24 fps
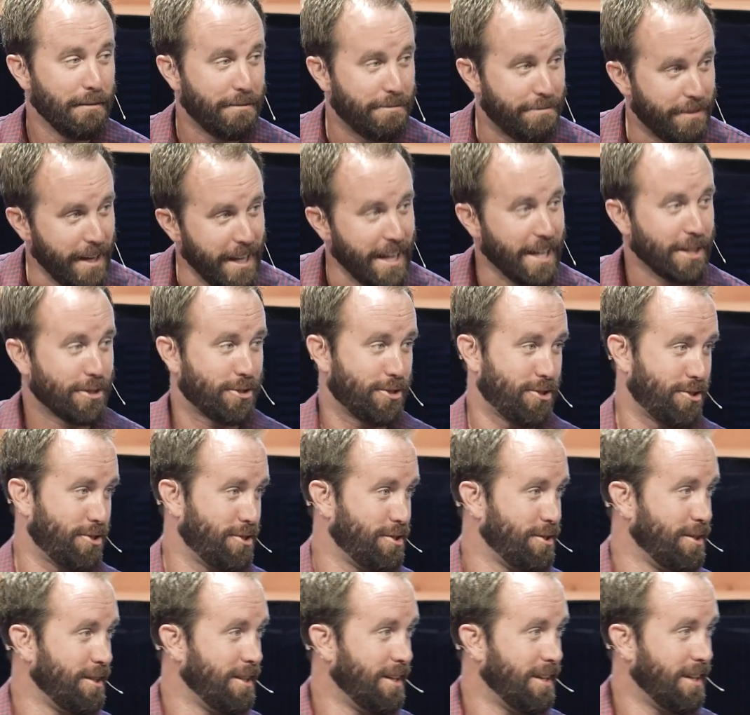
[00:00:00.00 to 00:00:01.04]

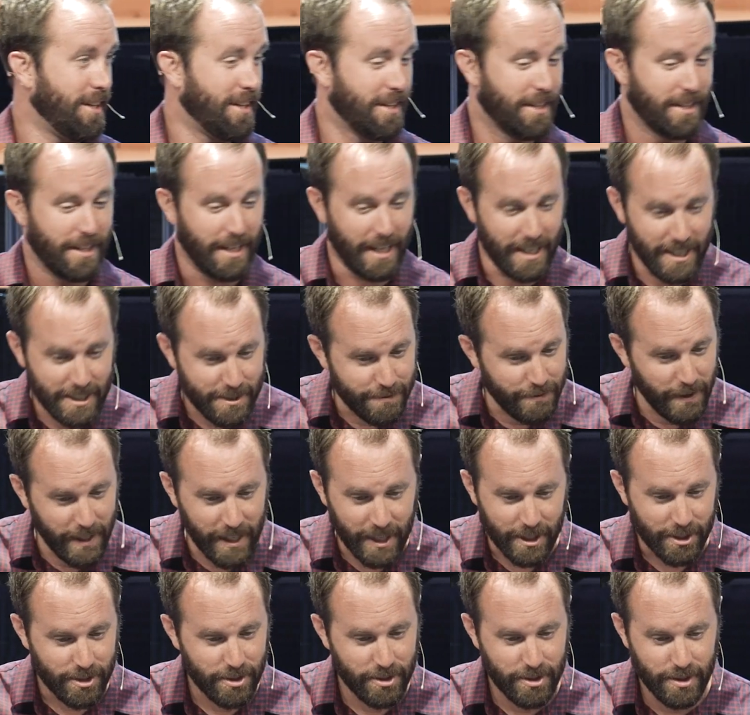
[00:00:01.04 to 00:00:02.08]
finished. It is
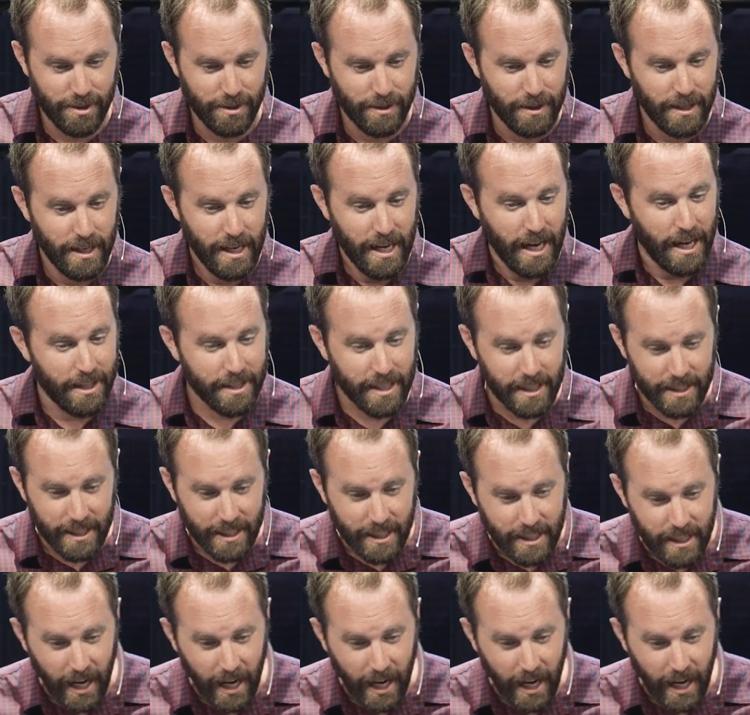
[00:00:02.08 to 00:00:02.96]
finished. And again, the